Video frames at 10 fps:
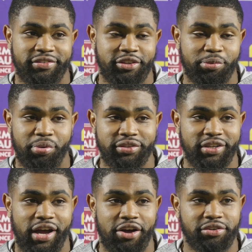Took the punt
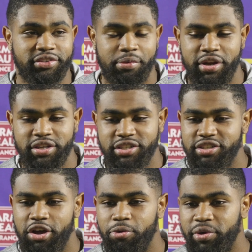to the house. I mean, it's
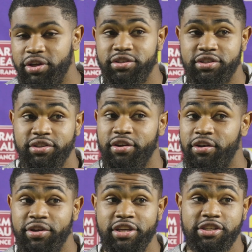just always just,
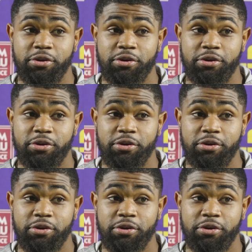oh,